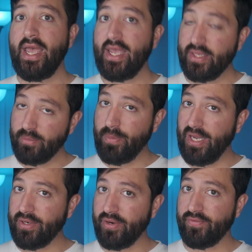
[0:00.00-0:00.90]
hit the
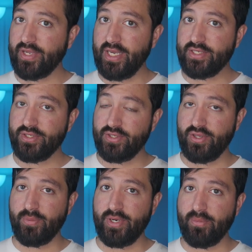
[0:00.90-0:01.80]
bell notification so
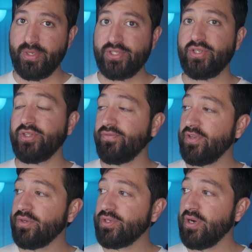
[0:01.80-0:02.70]
that we don't miss you in the
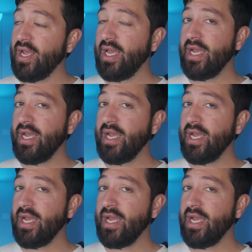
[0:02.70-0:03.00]
future,